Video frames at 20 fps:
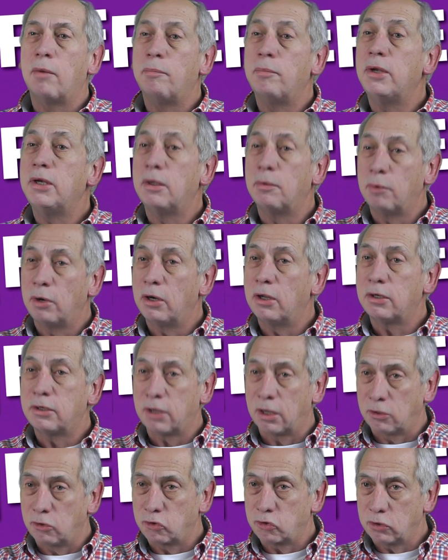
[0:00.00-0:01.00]
minimal
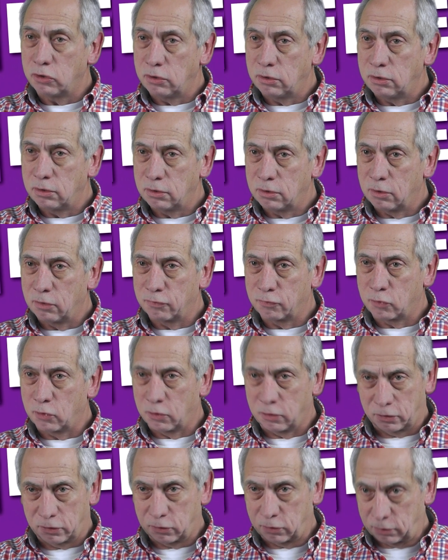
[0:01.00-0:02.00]
attention, of
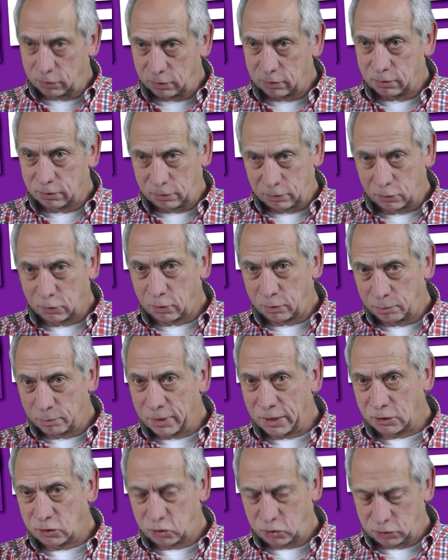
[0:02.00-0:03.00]
course, not
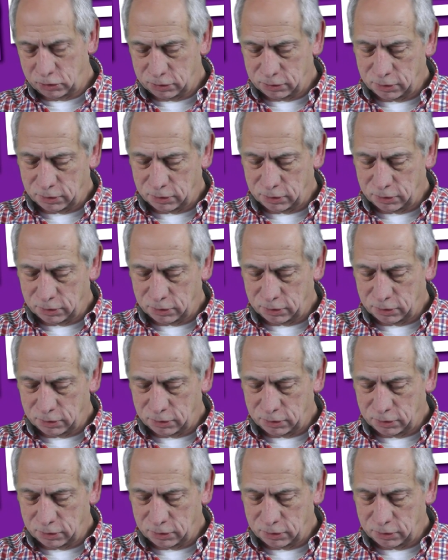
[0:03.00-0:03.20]
much.